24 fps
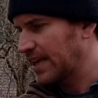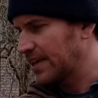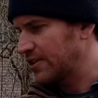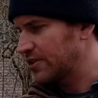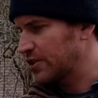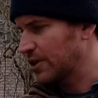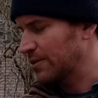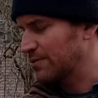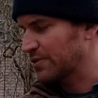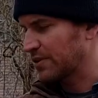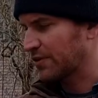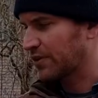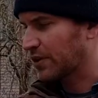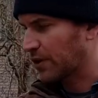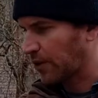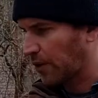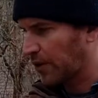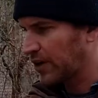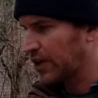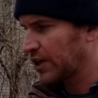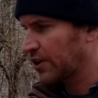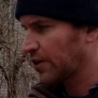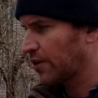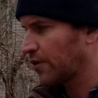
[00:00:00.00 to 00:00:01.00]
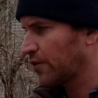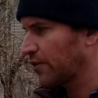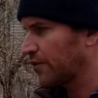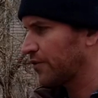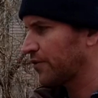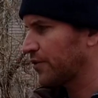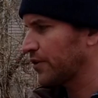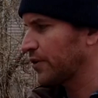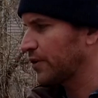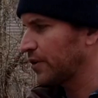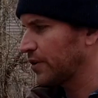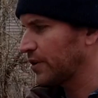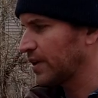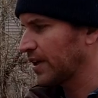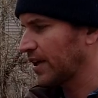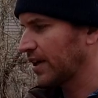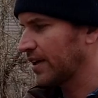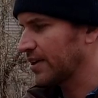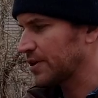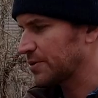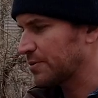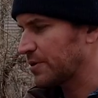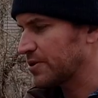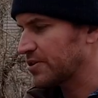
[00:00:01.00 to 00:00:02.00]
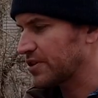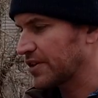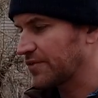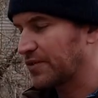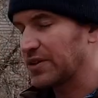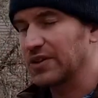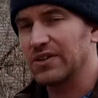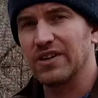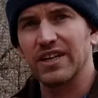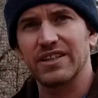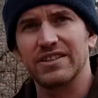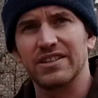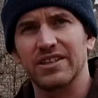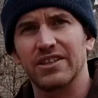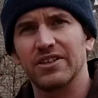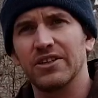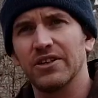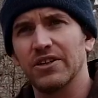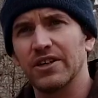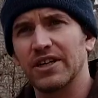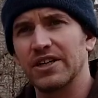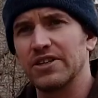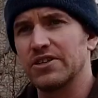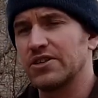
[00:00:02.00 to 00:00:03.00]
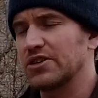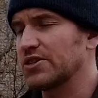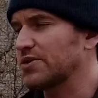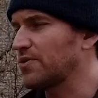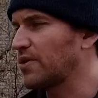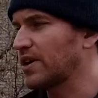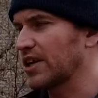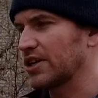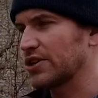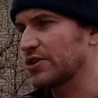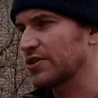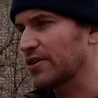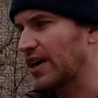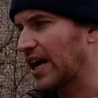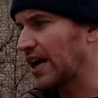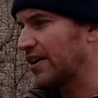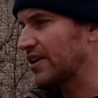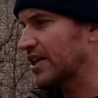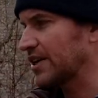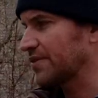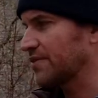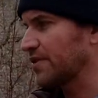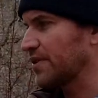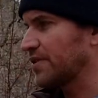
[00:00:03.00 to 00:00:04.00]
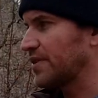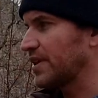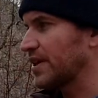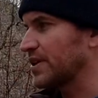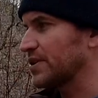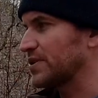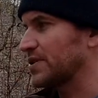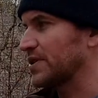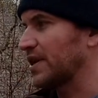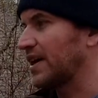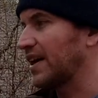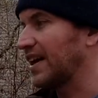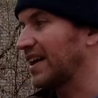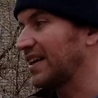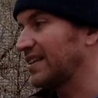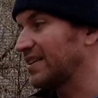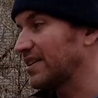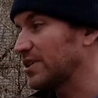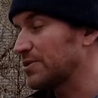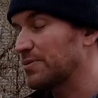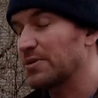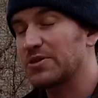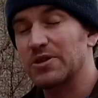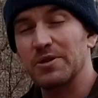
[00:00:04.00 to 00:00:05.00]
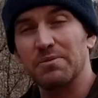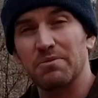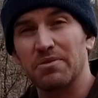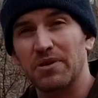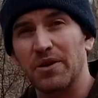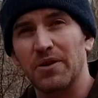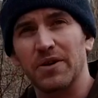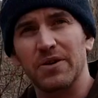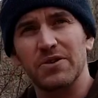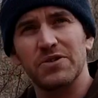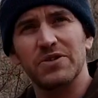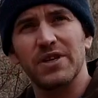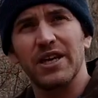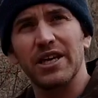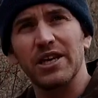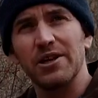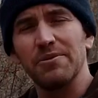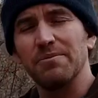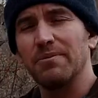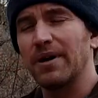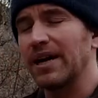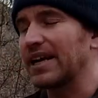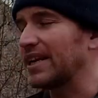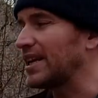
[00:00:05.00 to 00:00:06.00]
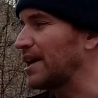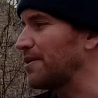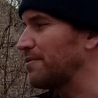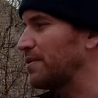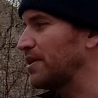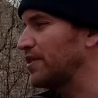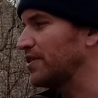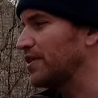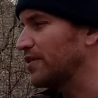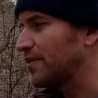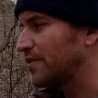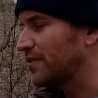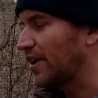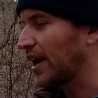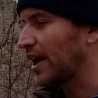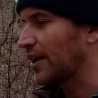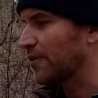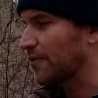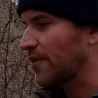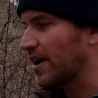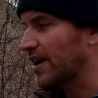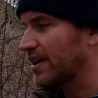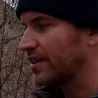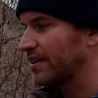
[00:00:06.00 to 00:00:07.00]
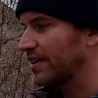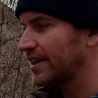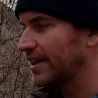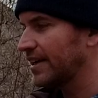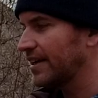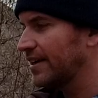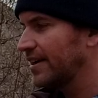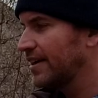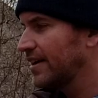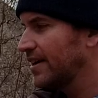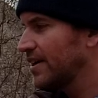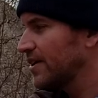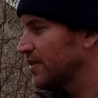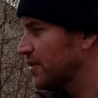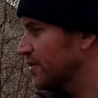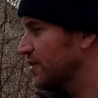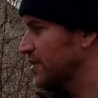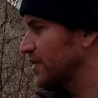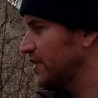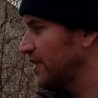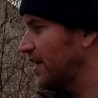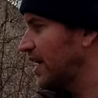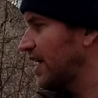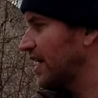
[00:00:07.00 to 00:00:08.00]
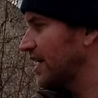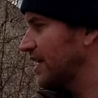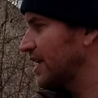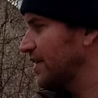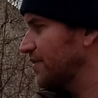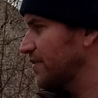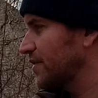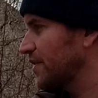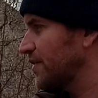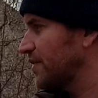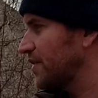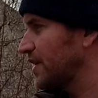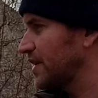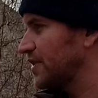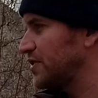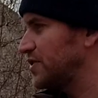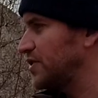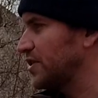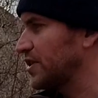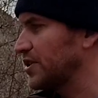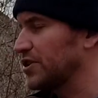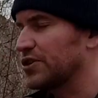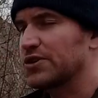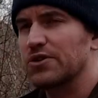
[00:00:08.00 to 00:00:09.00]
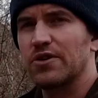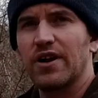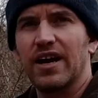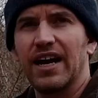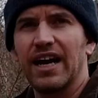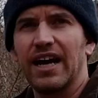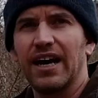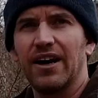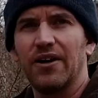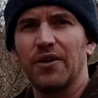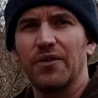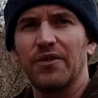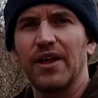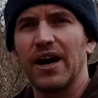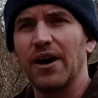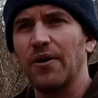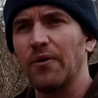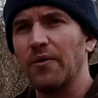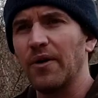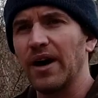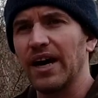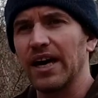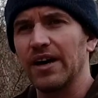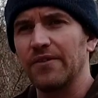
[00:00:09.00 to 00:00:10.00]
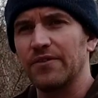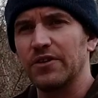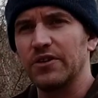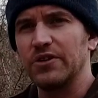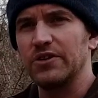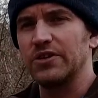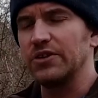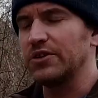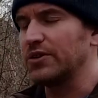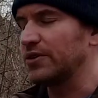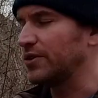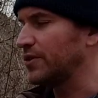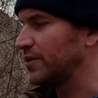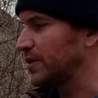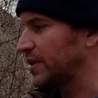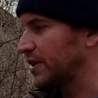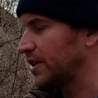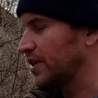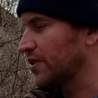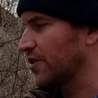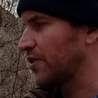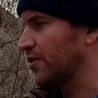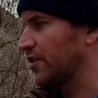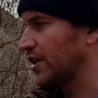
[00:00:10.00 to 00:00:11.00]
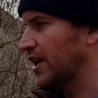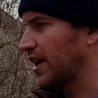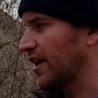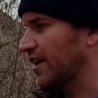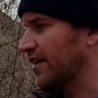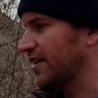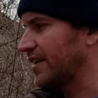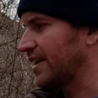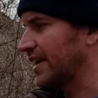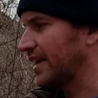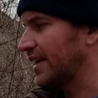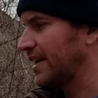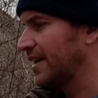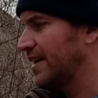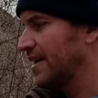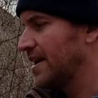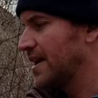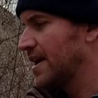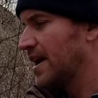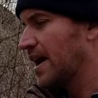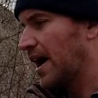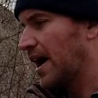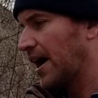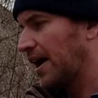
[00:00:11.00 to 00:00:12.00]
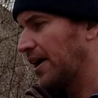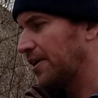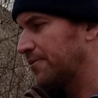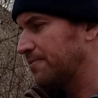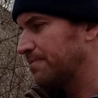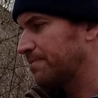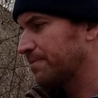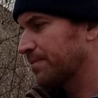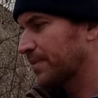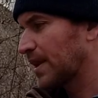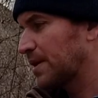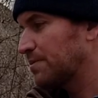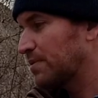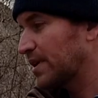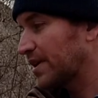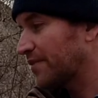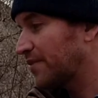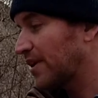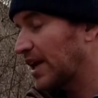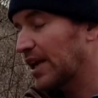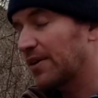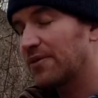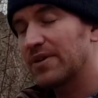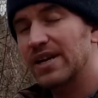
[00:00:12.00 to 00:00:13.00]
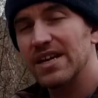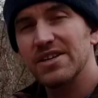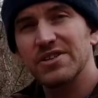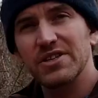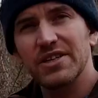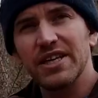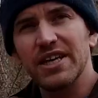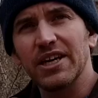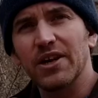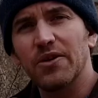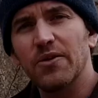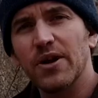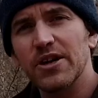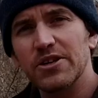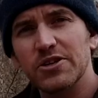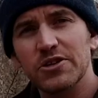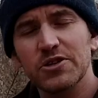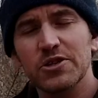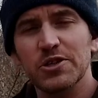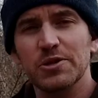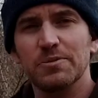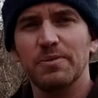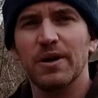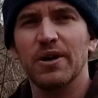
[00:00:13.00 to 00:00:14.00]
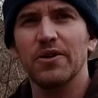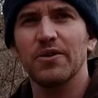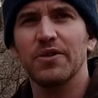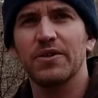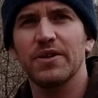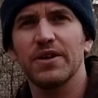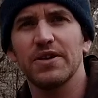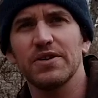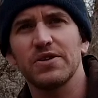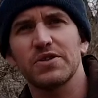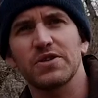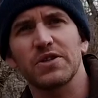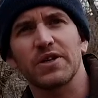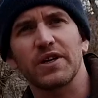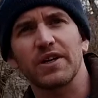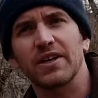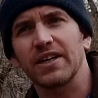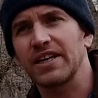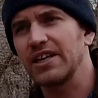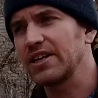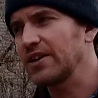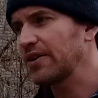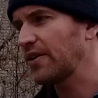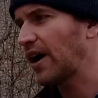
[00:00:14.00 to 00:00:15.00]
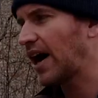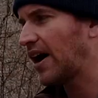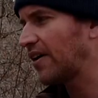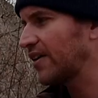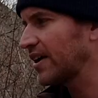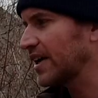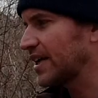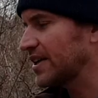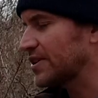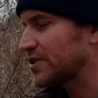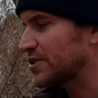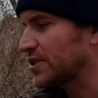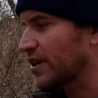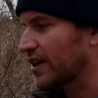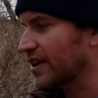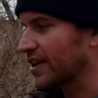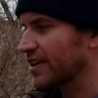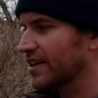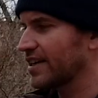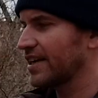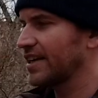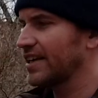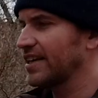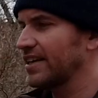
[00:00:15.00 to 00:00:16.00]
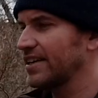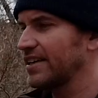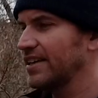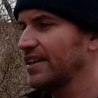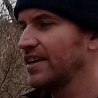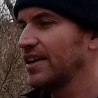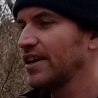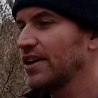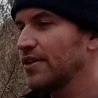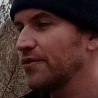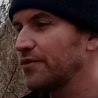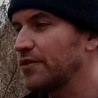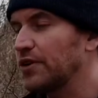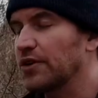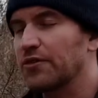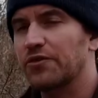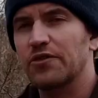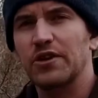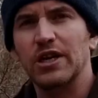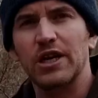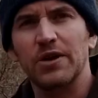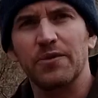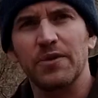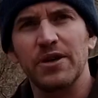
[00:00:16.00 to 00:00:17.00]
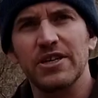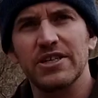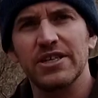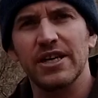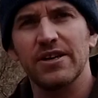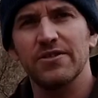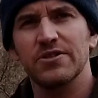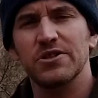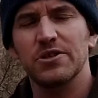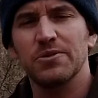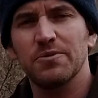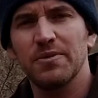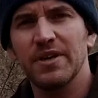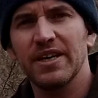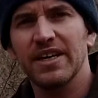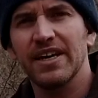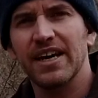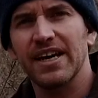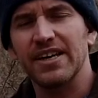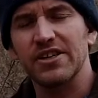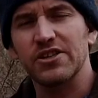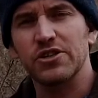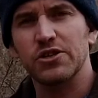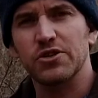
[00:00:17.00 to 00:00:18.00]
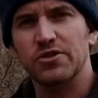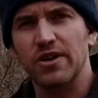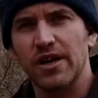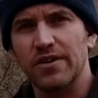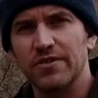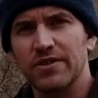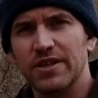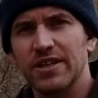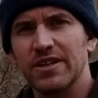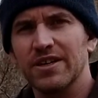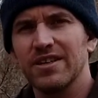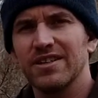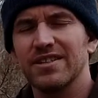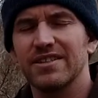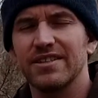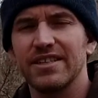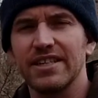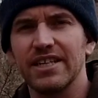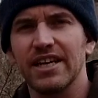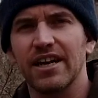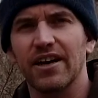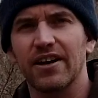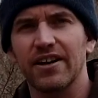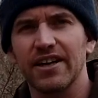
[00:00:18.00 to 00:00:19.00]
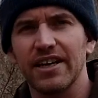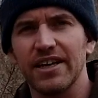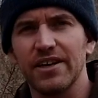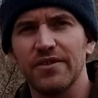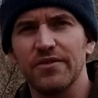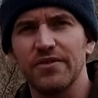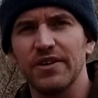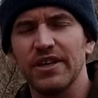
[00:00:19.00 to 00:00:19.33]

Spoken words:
in terms of growing your own food, especially if you like to cook and just want to try out different things, especially produce that you might not be able to find readily. There's a lot of different things you can try out that way if you do your own gardening. But if anyone has any questions about this, or how to get started in it, feel free to reach out to me at Trevor, Trevor,